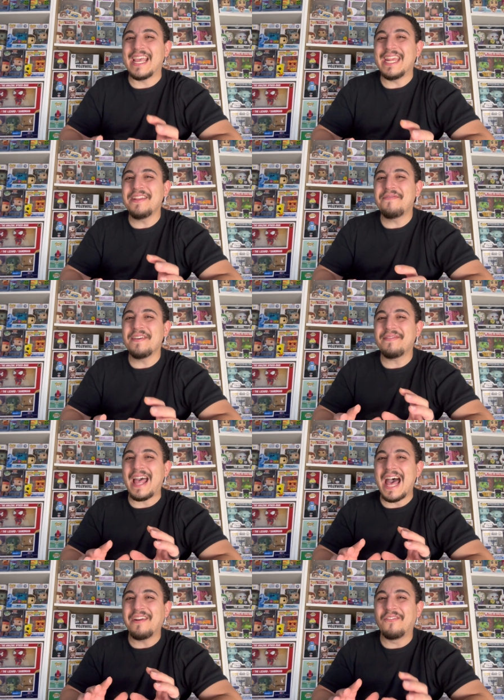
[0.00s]
eighty-fifth
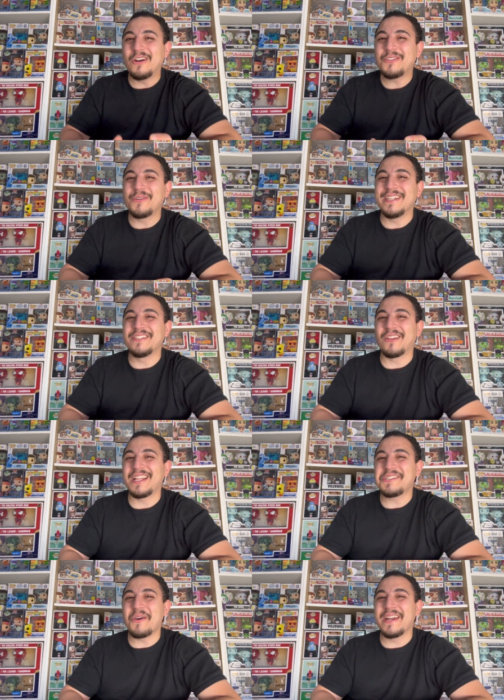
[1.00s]
anniversary. So
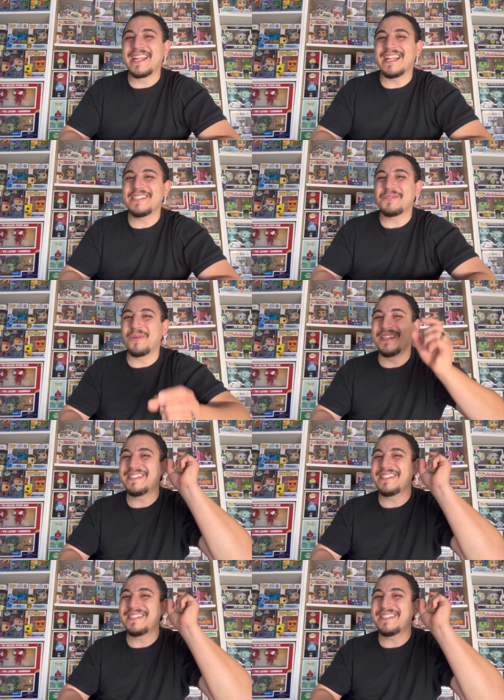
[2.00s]
let's go ahead and get this one